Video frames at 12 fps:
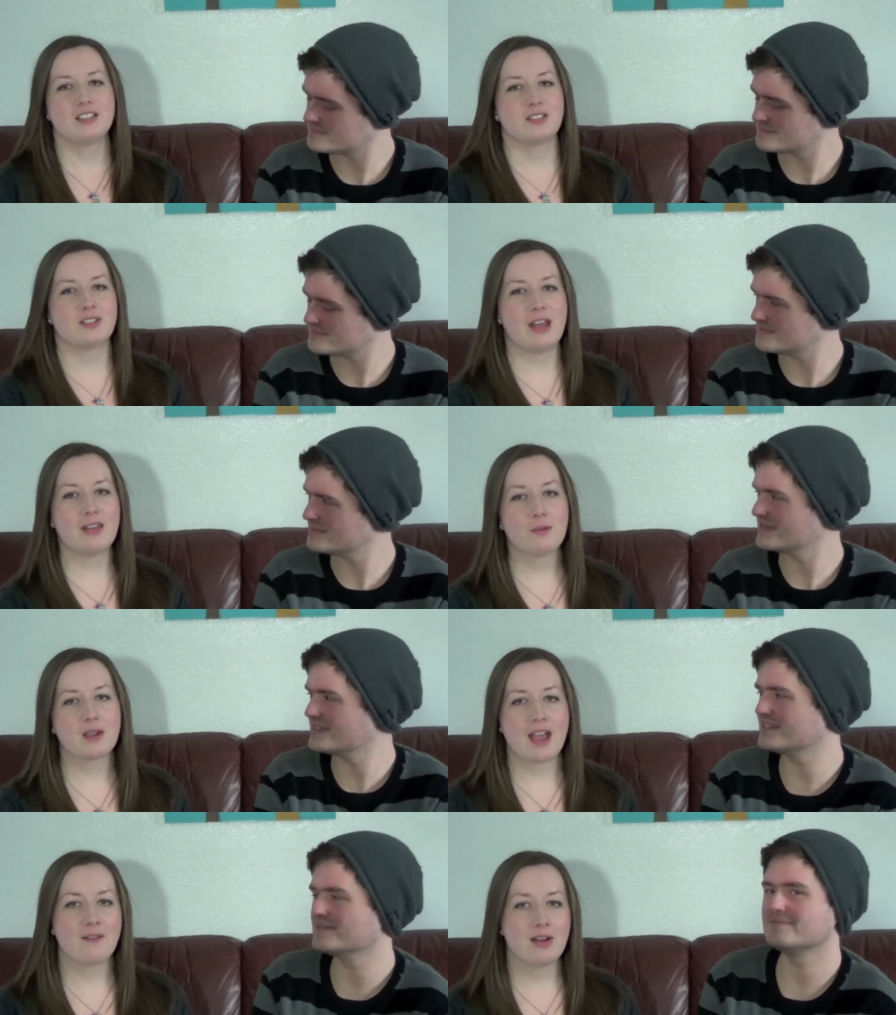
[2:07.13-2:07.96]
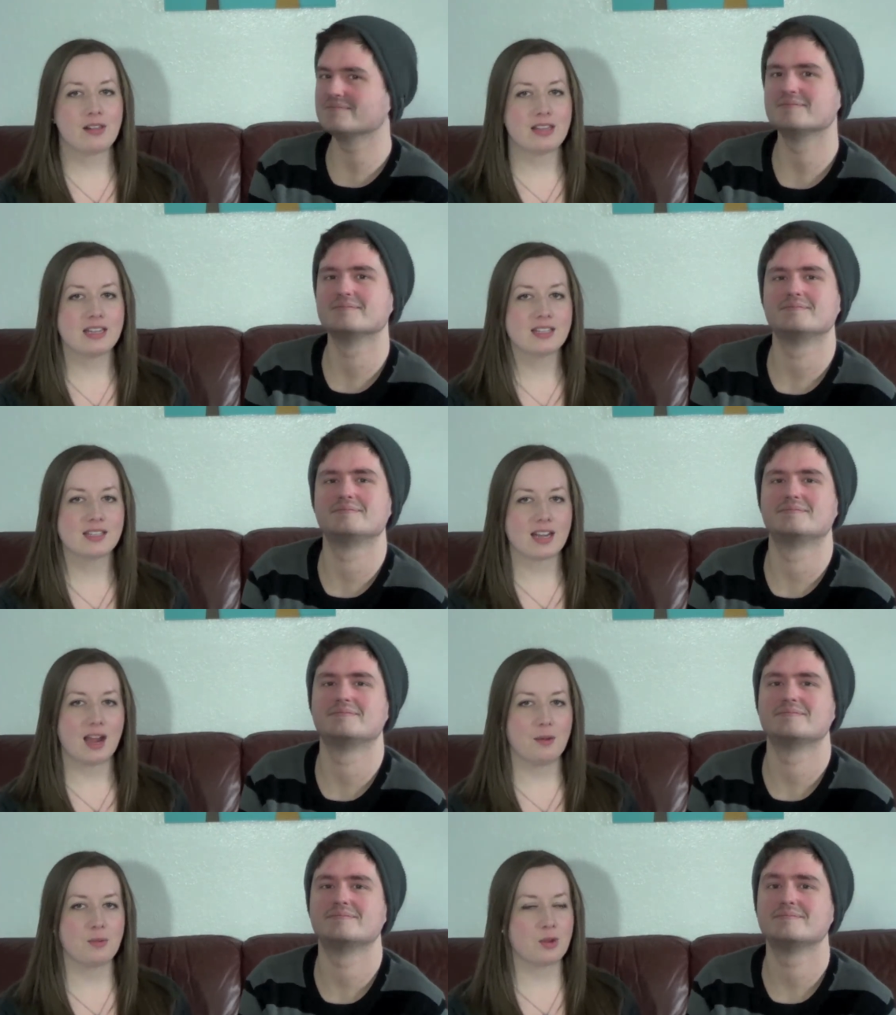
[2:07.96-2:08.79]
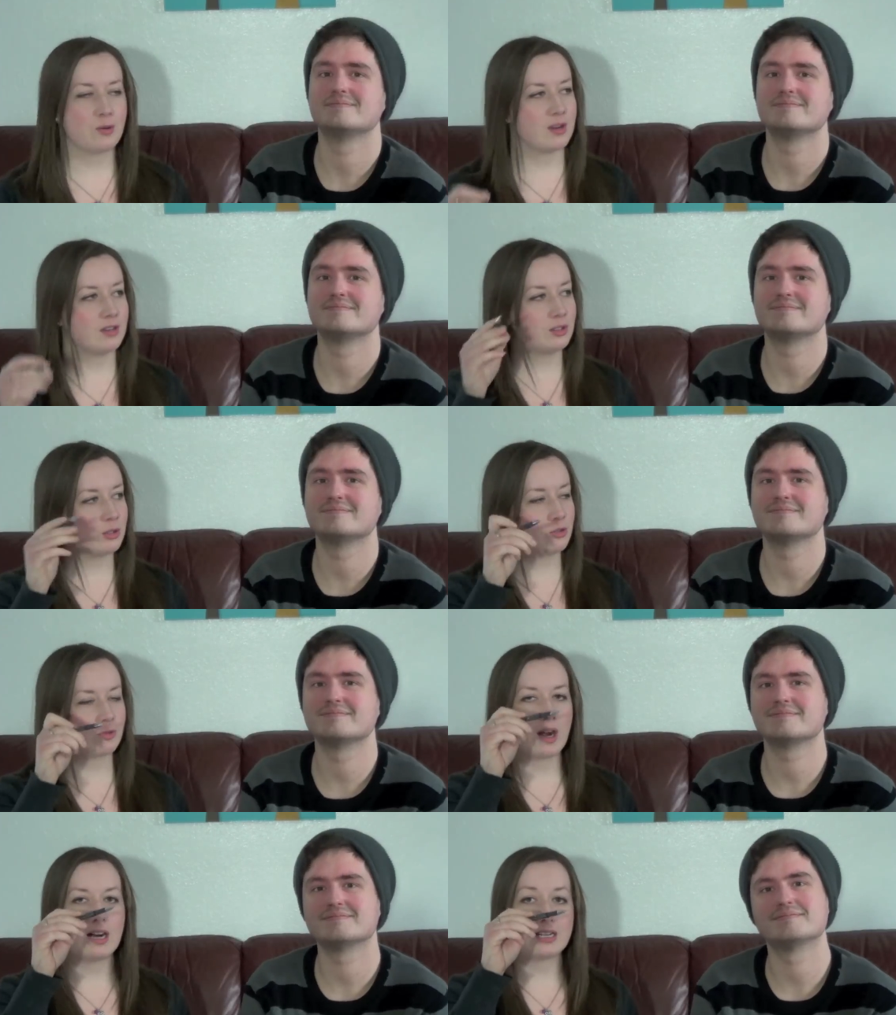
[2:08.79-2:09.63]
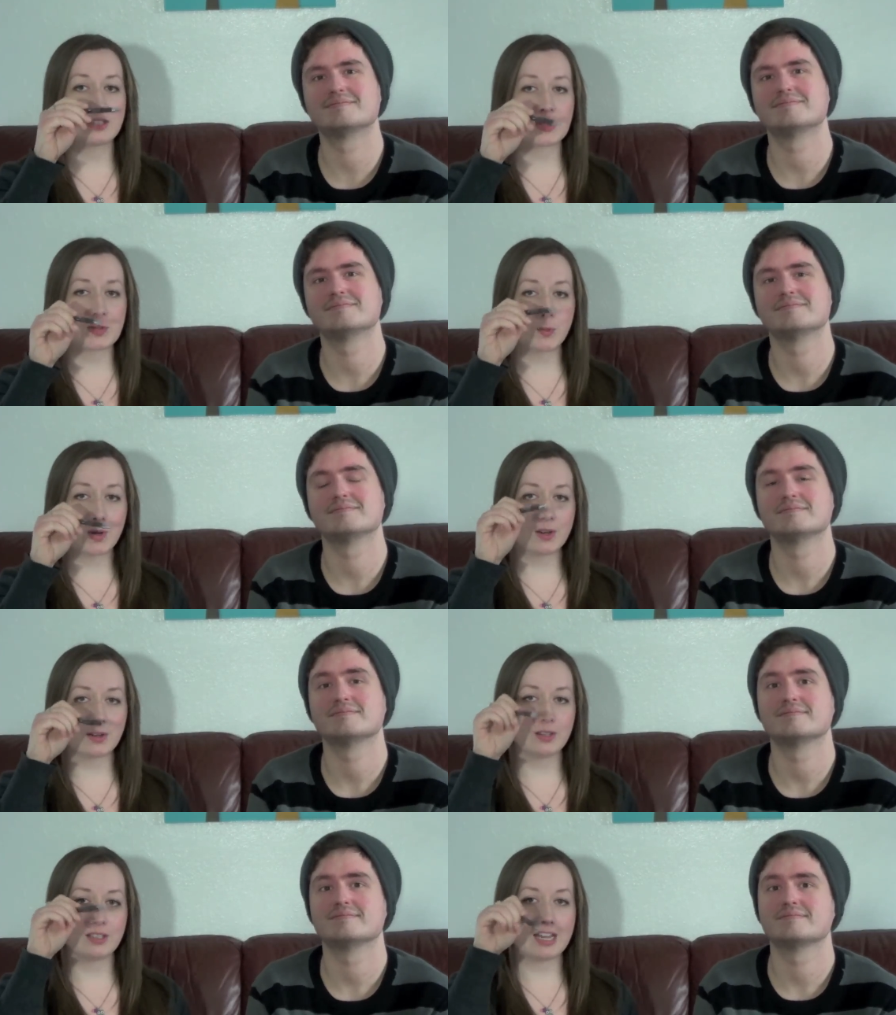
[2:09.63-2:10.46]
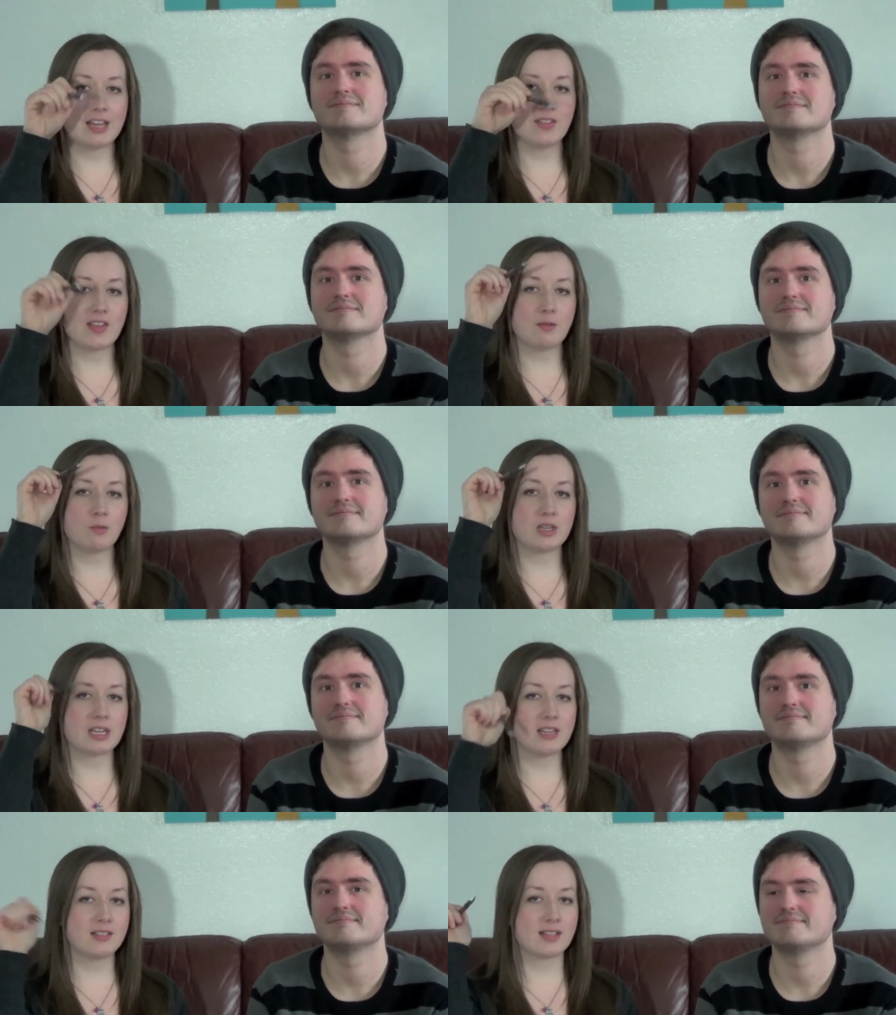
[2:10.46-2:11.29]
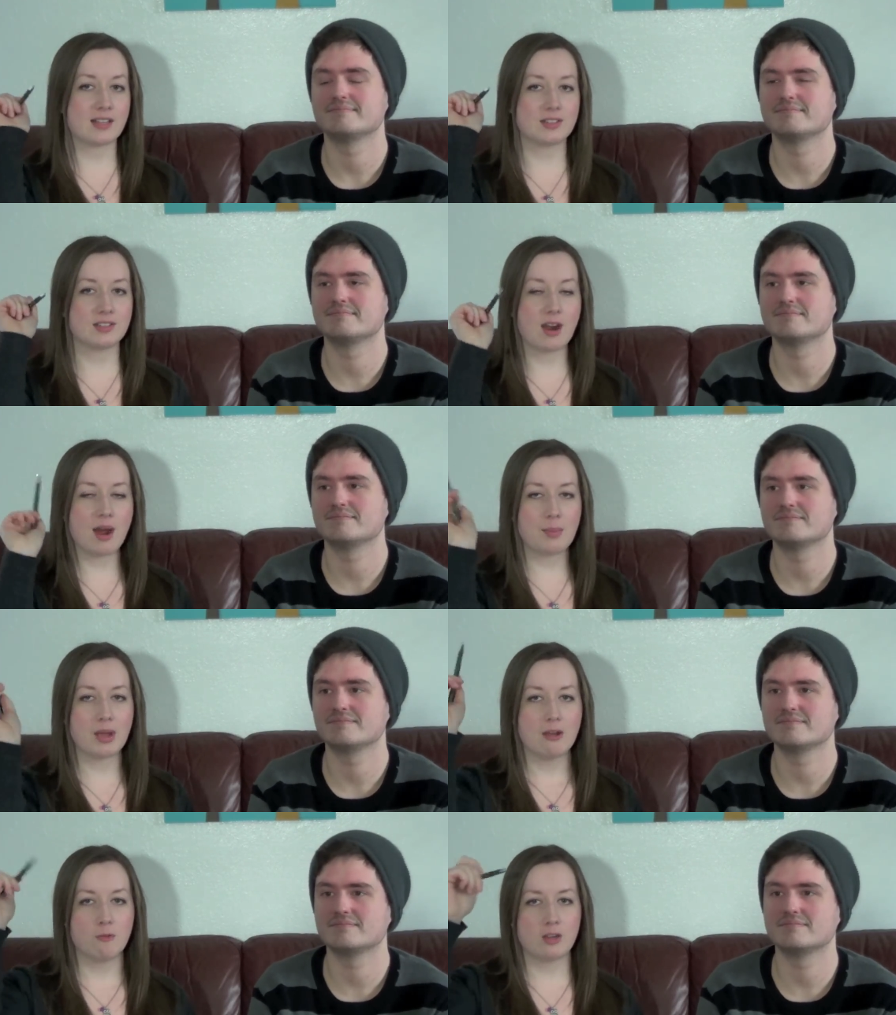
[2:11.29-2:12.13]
Speaker 1: So now that we have our list, I am going to draw a swirl, and then when he says stop,